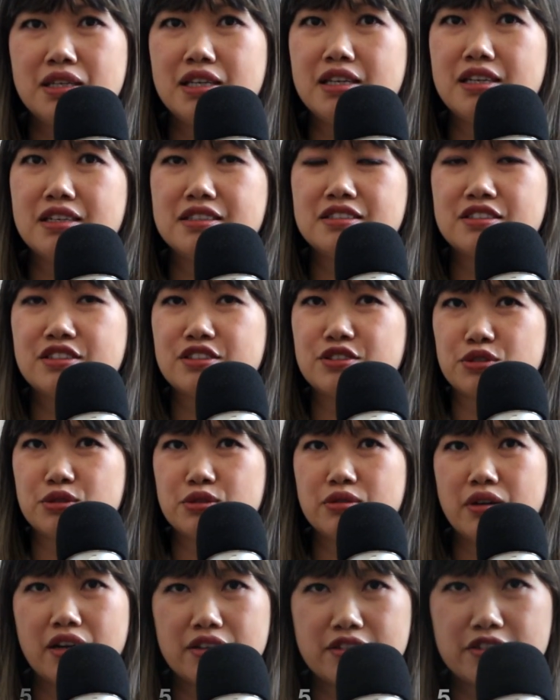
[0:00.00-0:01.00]
is
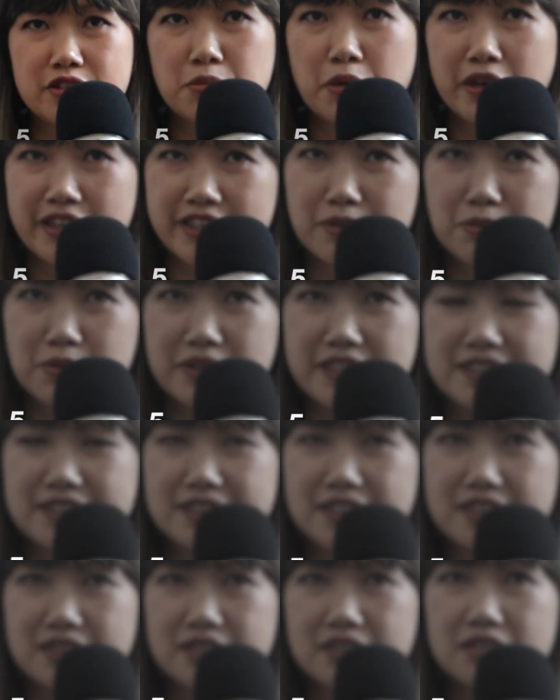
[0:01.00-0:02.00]
through other
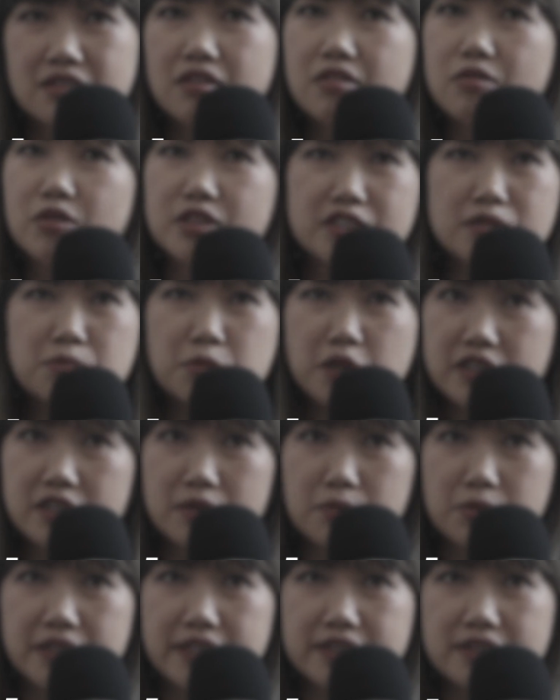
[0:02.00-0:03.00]
marketplaces. What's a
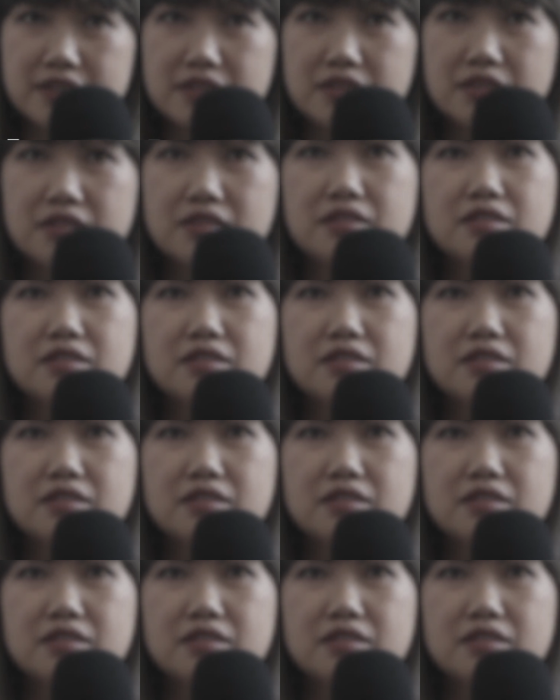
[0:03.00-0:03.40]
marketplace?